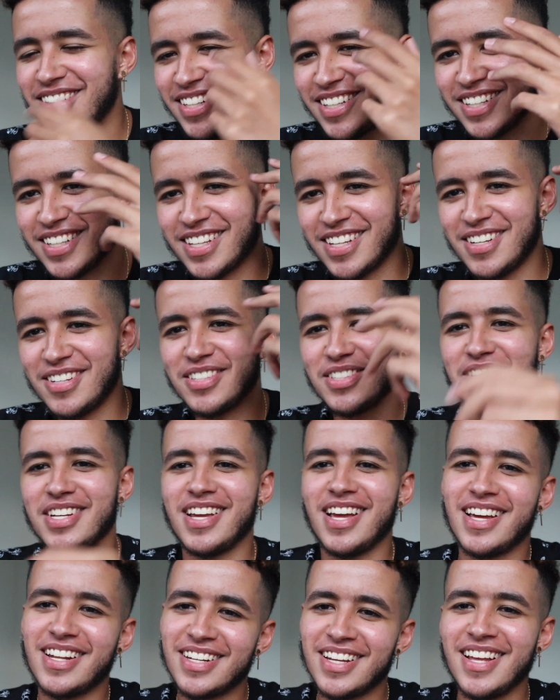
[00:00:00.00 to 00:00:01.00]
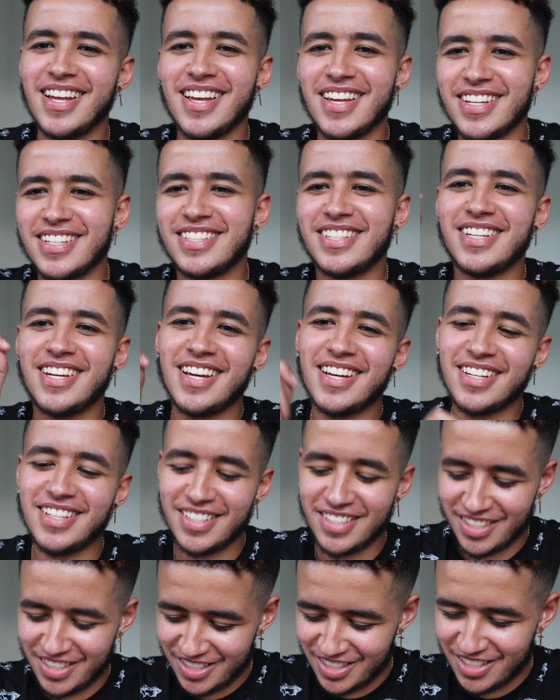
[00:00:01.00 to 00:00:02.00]
Like, you know, she had, she had,
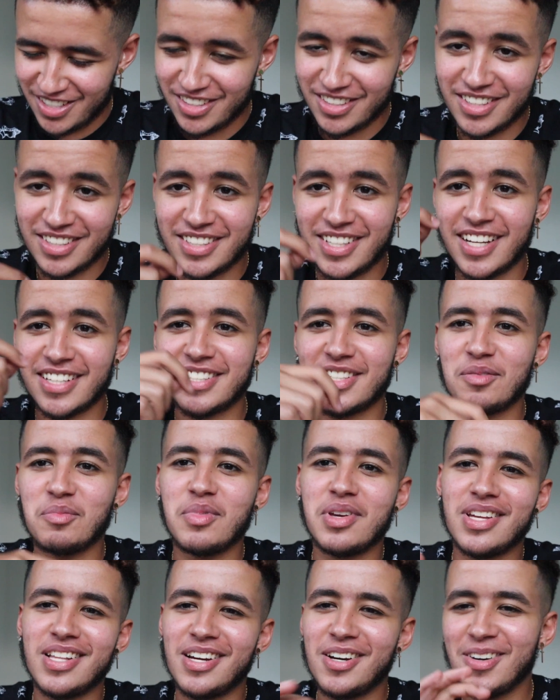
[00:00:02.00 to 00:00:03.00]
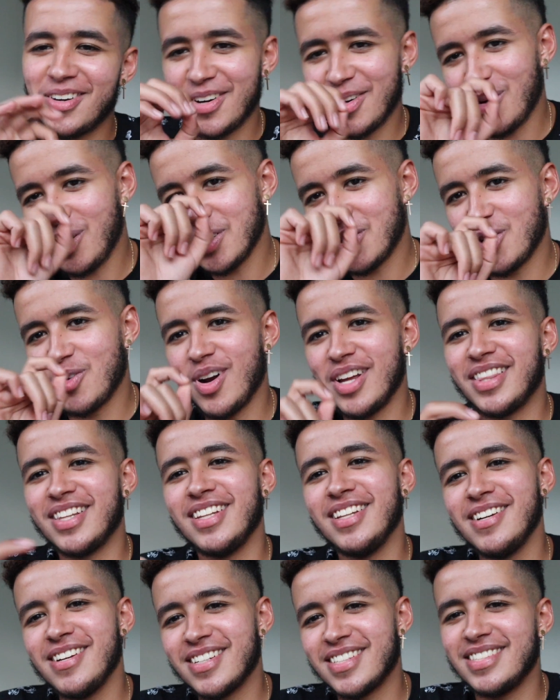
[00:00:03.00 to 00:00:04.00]
uh, you know, texted me, oh, why don't you write the
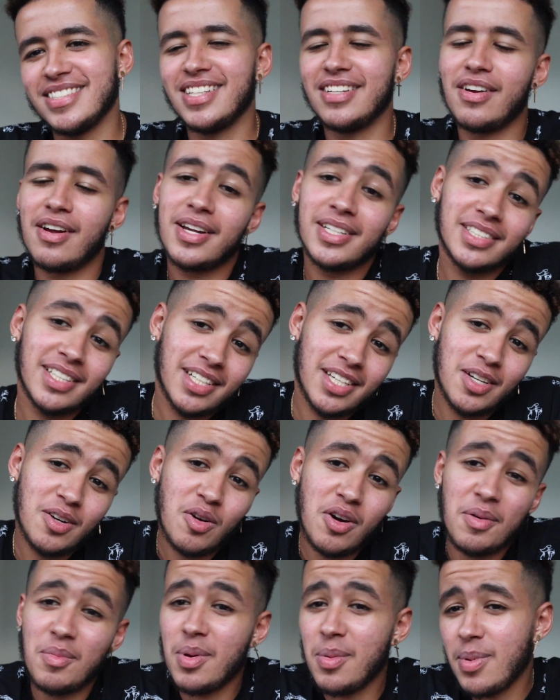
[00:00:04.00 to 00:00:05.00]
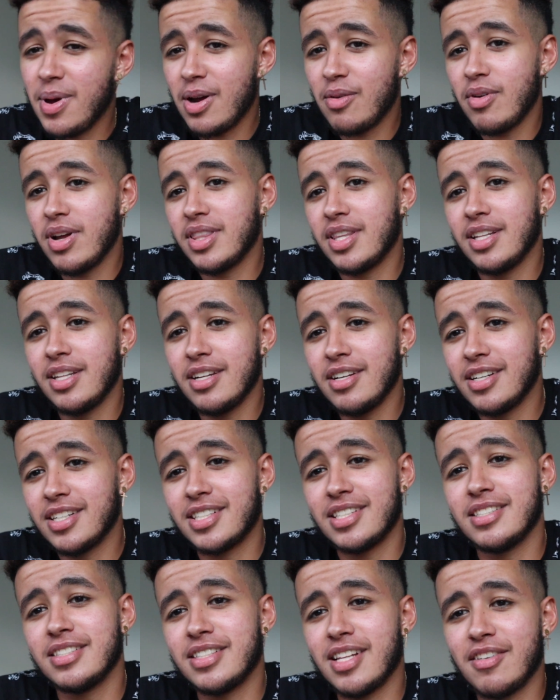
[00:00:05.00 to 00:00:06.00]
lyrics and stuff? I was like, you know what? Maybe I'll write the
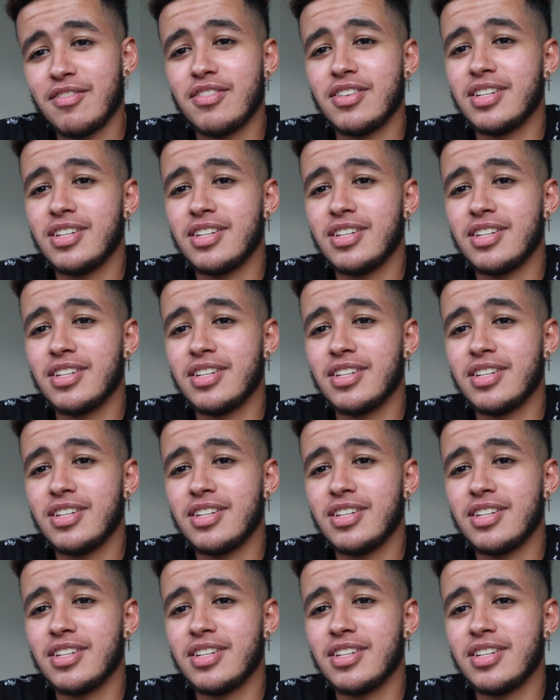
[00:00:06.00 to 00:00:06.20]
lyrics and stuff.